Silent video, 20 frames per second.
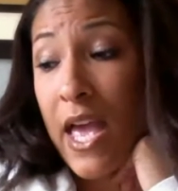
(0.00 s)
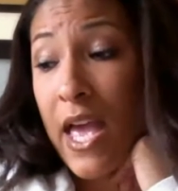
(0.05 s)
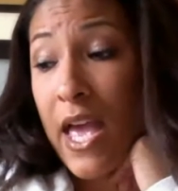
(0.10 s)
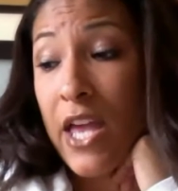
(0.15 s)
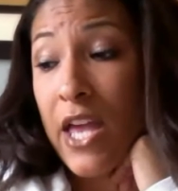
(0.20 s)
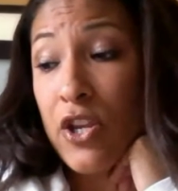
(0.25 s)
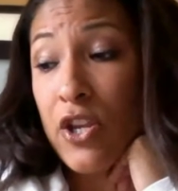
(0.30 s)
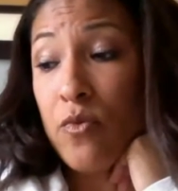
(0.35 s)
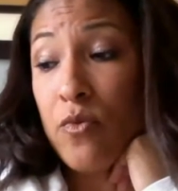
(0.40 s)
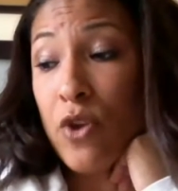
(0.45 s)

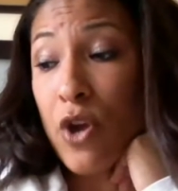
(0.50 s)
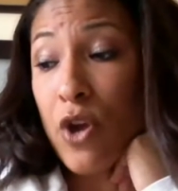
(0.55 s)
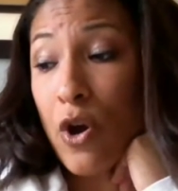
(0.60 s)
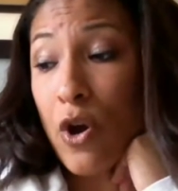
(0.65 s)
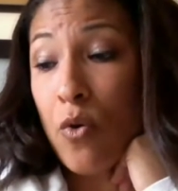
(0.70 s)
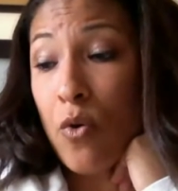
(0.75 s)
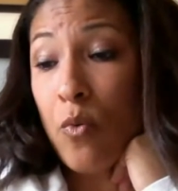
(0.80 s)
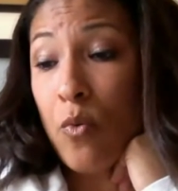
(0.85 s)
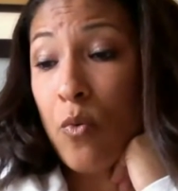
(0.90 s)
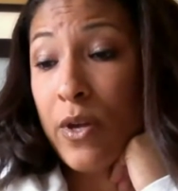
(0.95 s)
and you
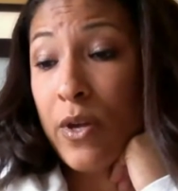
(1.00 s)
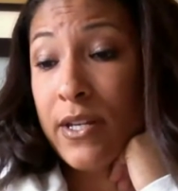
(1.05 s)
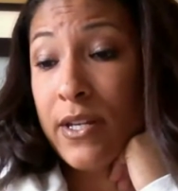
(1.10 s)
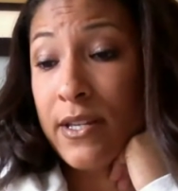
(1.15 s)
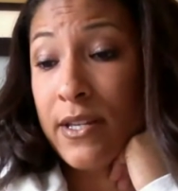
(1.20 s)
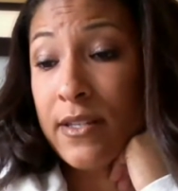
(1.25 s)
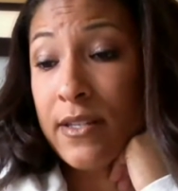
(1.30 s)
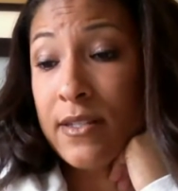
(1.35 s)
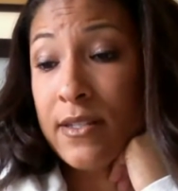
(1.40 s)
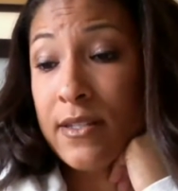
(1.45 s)
know what it
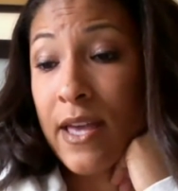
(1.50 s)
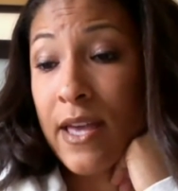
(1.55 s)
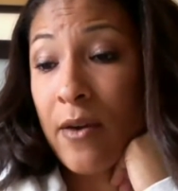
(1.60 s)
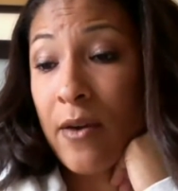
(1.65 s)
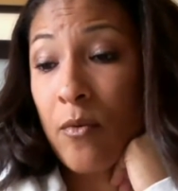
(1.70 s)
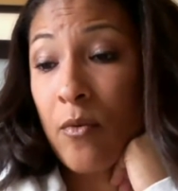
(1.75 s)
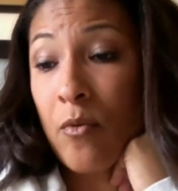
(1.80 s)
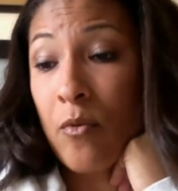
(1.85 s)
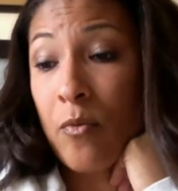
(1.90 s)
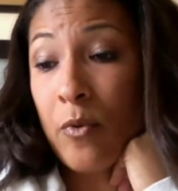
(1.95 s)
is that
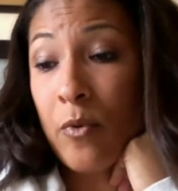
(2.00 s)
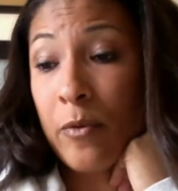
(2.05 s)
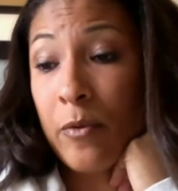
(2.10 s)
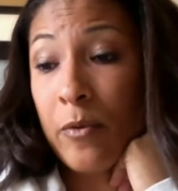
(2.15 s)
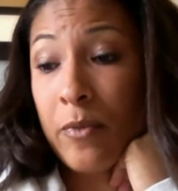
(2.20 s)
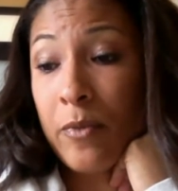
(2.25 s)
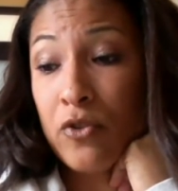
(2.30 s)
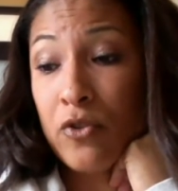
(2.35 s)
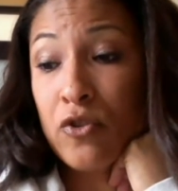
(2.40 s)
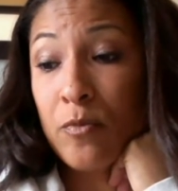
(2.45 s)
will
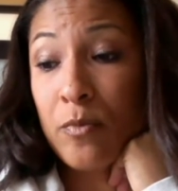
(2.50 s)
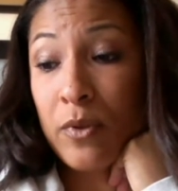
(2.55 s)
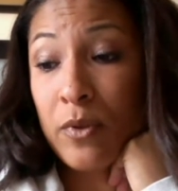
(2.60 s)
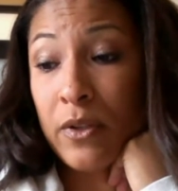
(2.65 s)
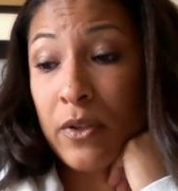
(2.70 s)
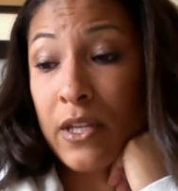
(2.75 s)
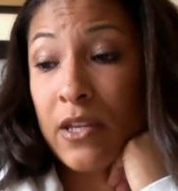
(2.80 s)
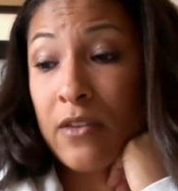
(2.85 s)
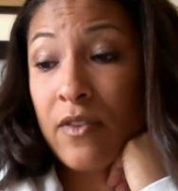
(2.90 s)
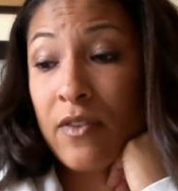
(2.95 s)
rebuild your
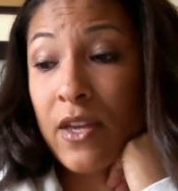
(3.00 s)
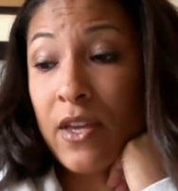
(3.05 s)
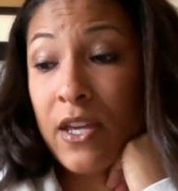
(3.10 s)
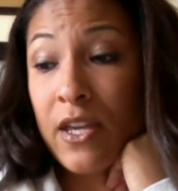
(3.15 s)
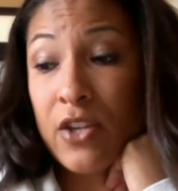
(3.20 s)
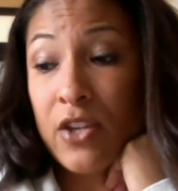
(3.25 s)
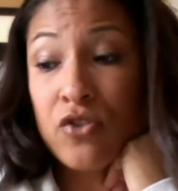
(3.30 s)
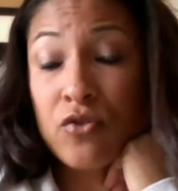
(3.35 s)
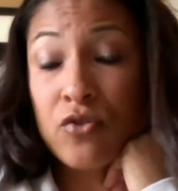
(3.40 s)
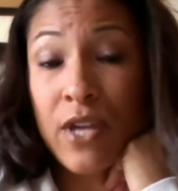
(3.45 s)
belief and
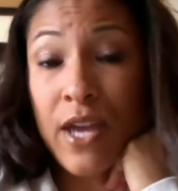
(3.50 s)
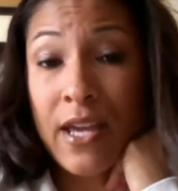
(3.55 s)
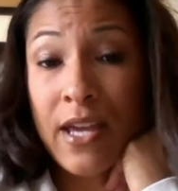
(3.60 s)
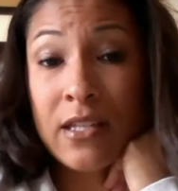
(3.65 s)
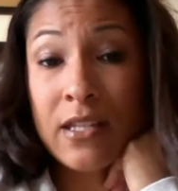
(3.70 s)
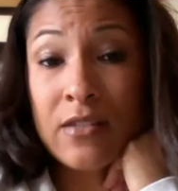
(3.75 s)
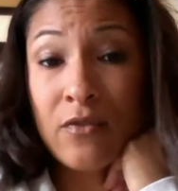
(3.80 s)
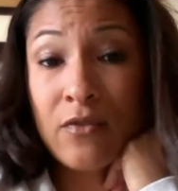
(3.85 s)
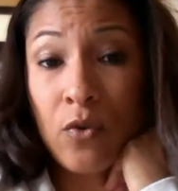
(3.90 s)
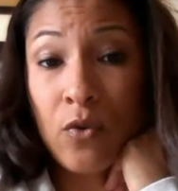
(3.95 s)
get your
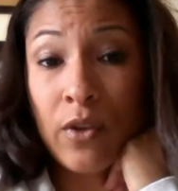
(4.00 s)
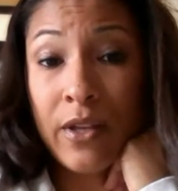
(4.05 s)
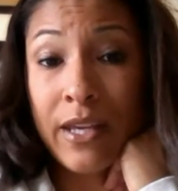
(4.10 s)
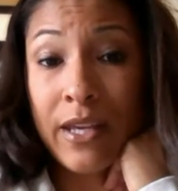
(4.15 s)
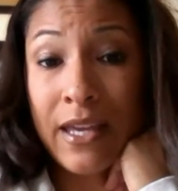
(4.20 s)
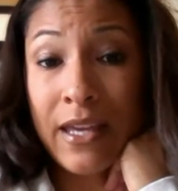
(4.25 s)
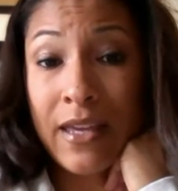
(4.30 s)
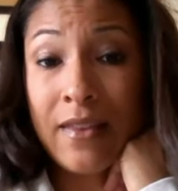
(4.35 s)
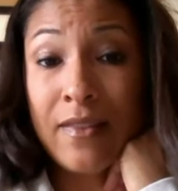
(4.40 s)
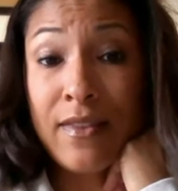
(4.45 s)
tanks full
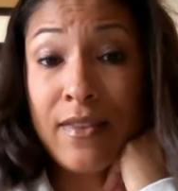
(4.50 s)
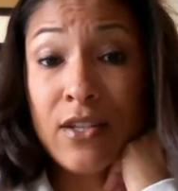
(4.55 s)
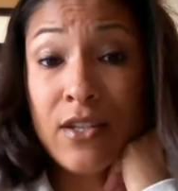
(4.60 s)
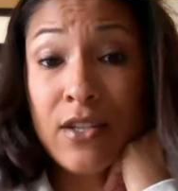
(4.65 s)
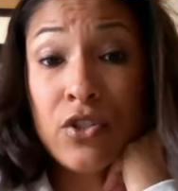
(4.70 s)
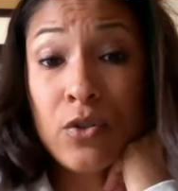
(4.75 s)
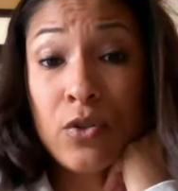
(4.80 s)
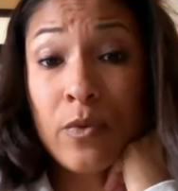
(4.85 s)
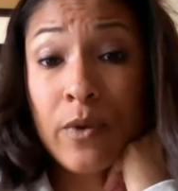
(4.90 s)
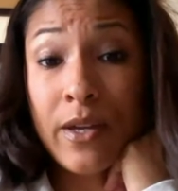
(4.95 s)
again, then
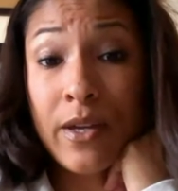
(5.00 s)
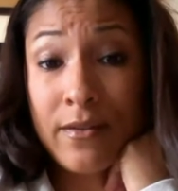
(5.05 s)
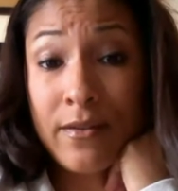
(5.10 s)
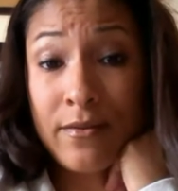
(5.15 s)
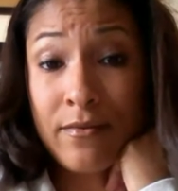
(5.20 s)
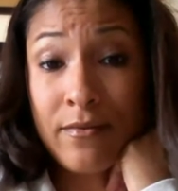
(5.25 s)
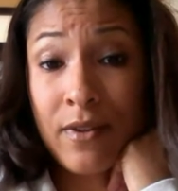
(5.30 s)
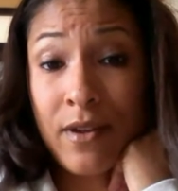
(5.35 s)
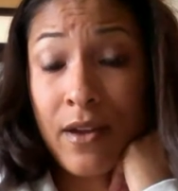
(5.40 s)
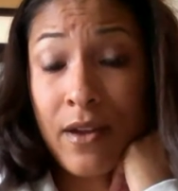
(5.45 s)
do it.
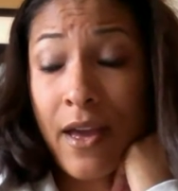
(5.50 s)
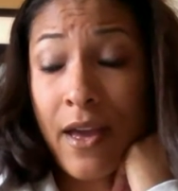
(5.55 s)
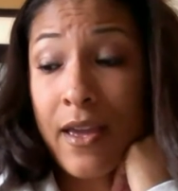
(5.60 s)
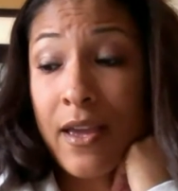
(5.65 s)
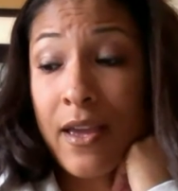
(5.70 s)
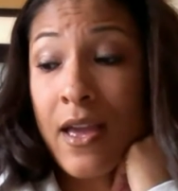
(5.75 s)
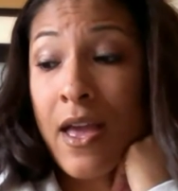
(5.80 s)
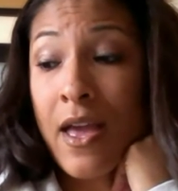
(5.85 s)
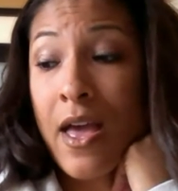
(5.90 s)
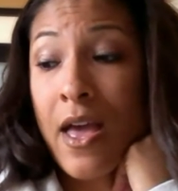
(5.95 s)
Okay.